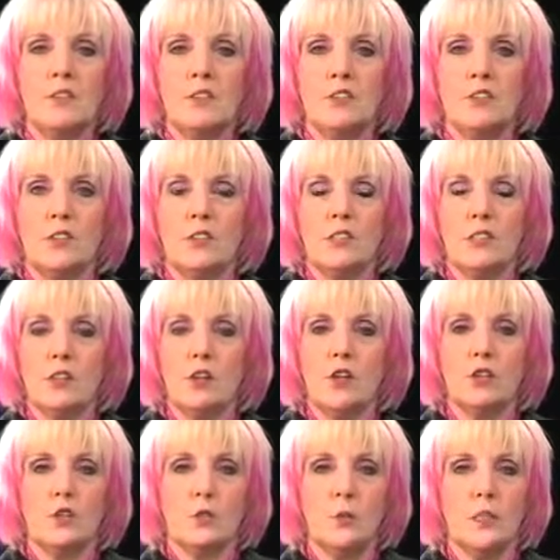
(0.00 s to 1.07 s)
There's these things they
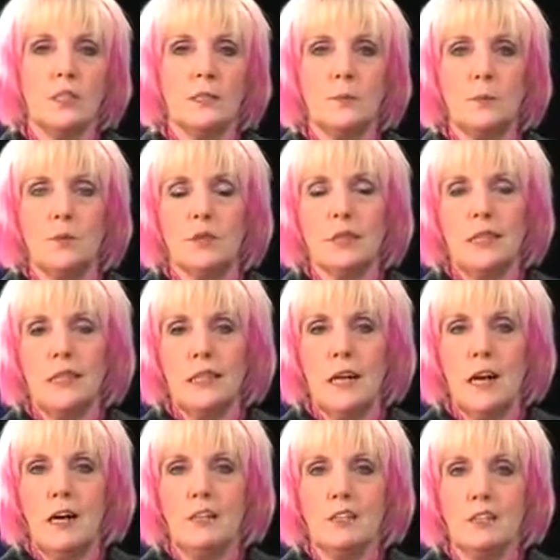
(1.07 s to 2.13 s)
call transport
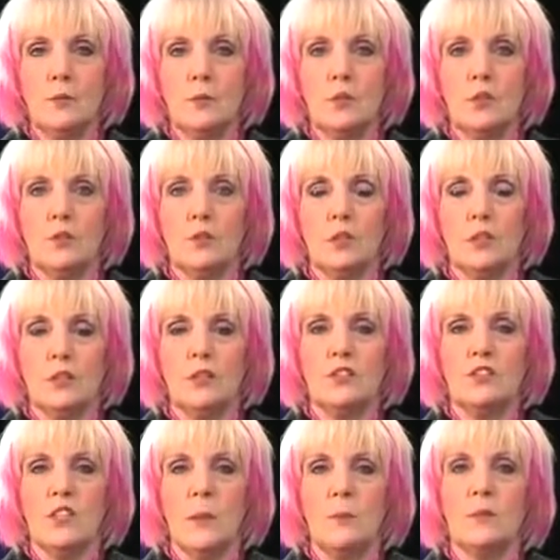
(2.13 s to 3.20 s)
kiosks where you
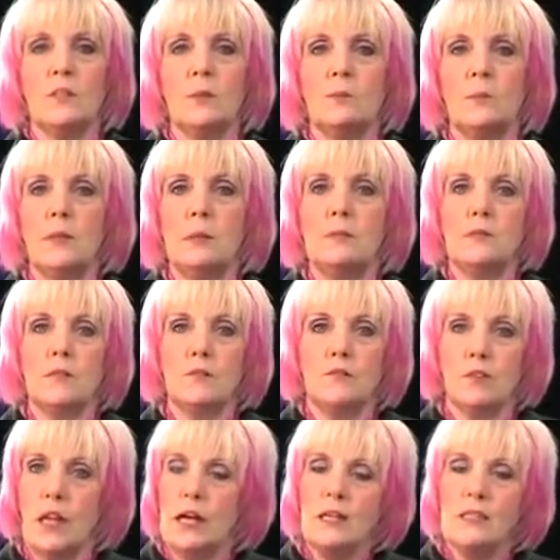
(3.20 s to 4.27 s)
literally step into beams
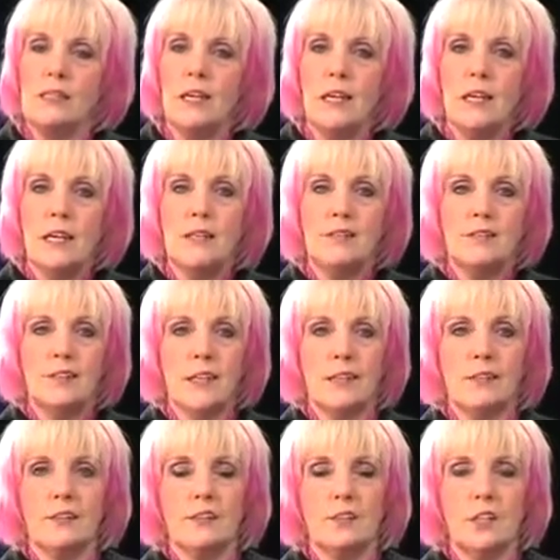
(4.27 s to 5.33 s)
of light and
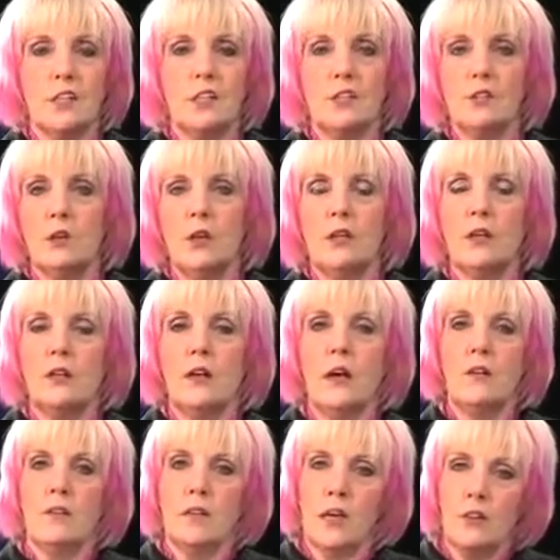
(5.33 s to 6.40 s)
seconds later
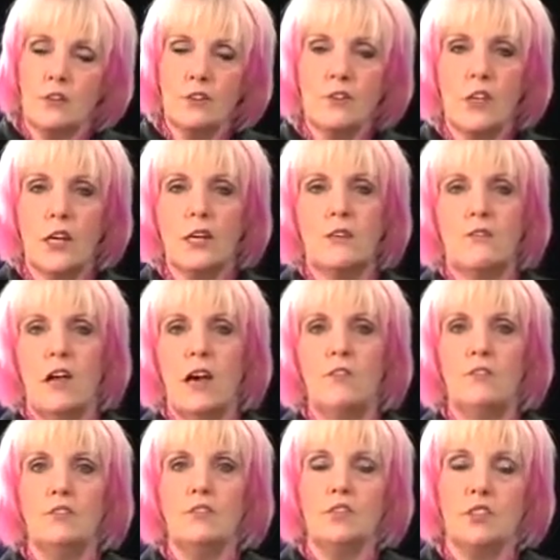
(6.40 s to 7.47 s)
on the other side of
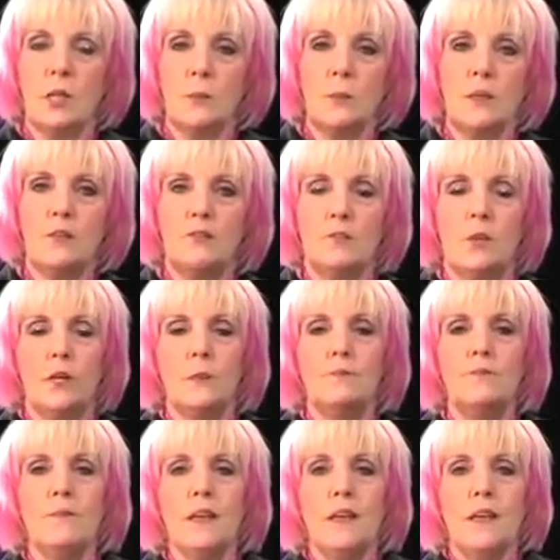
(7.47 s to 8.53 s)
heaven you step out of
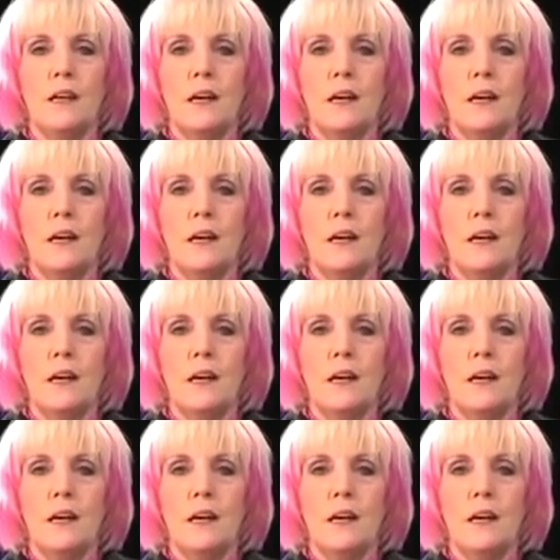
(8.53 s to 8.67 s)
one.